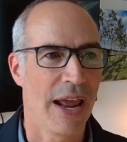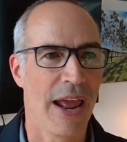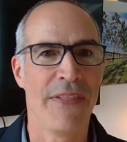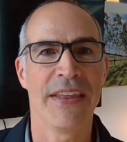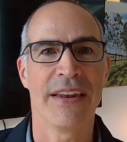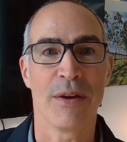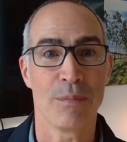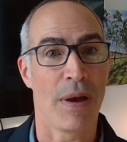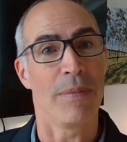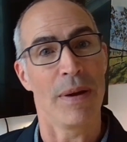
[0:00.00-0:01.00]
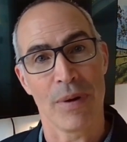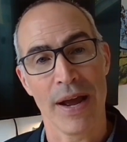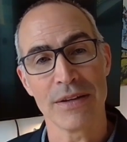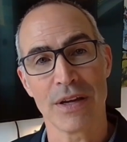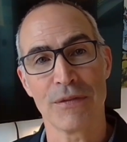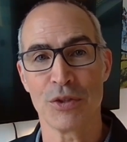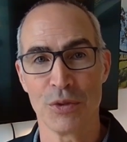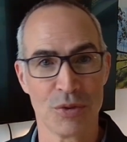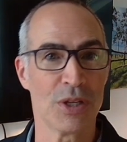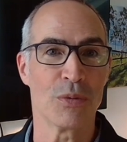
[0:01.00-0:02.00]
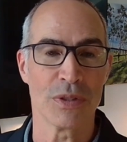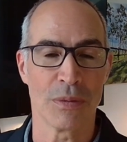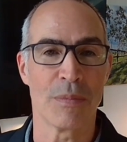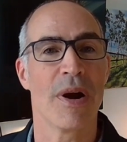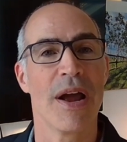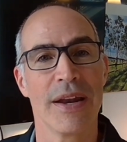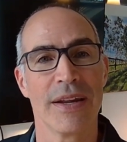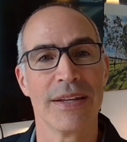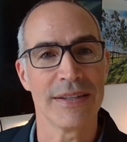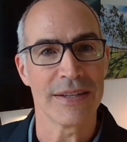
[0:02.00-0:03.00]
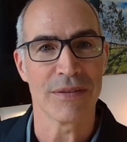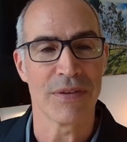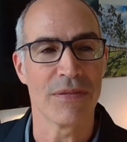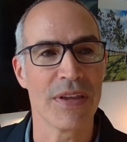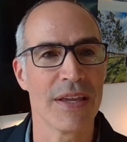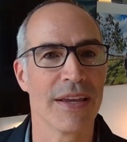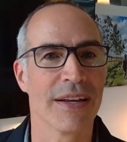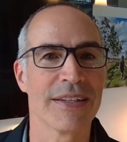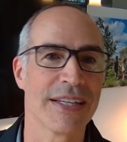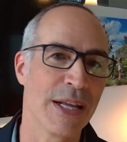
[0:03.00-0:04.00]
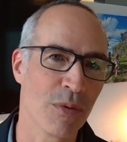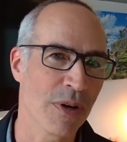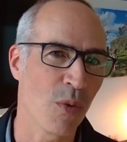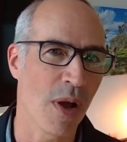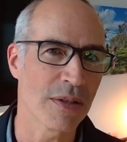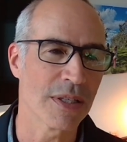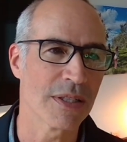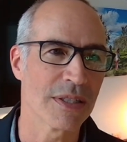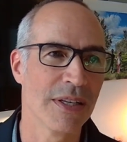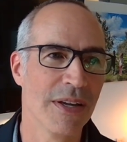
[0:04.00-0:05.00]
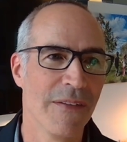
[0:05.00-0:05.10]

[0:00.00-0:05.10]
And then I popped by Brian's office, she rolls up to Brian and he's head of AV. And I said, hey, we're going to watch this.